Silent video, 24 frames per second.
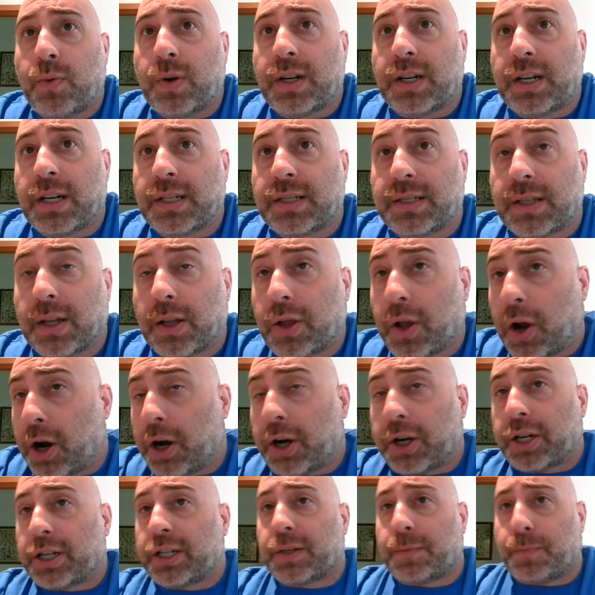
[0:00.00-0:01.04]
which is the
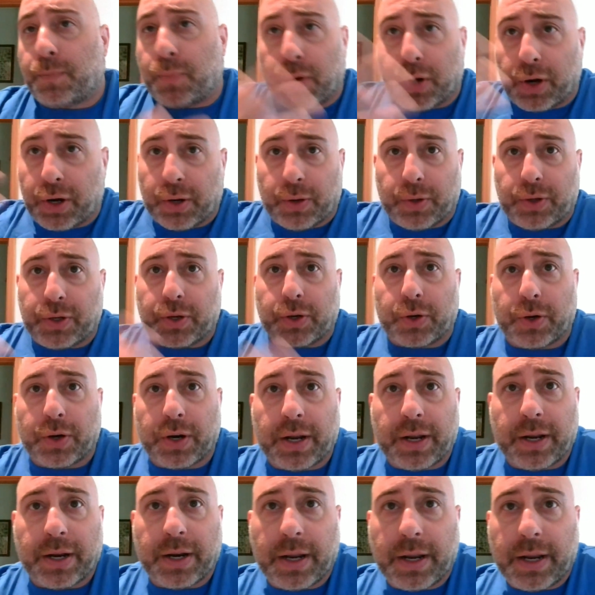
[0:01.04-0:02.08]
largest producer
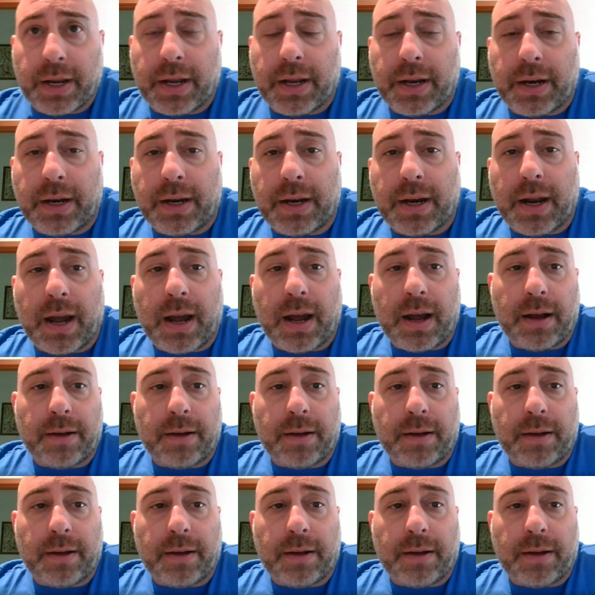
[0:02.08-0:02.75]
in